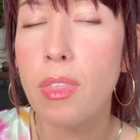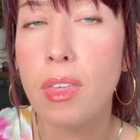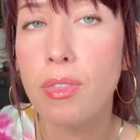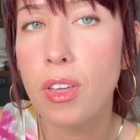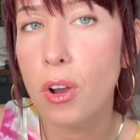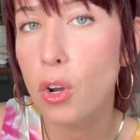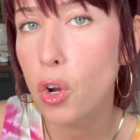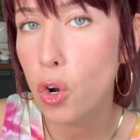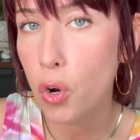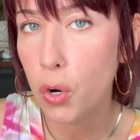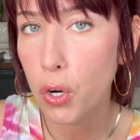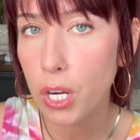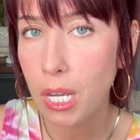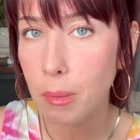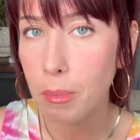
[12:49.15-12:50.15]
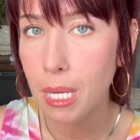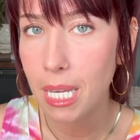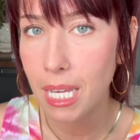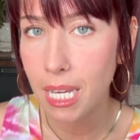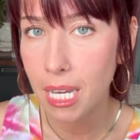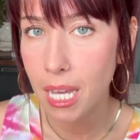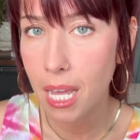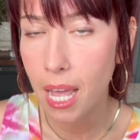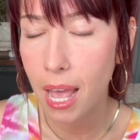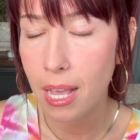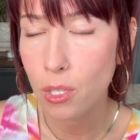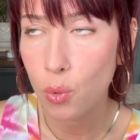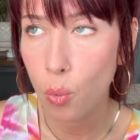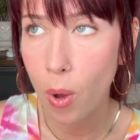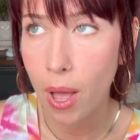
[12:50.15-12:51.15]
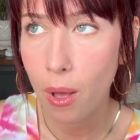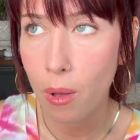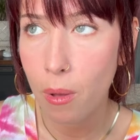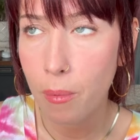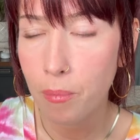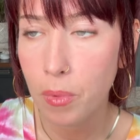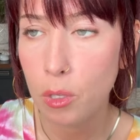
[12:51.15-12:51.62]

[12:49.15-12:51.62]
that they're creamy as well,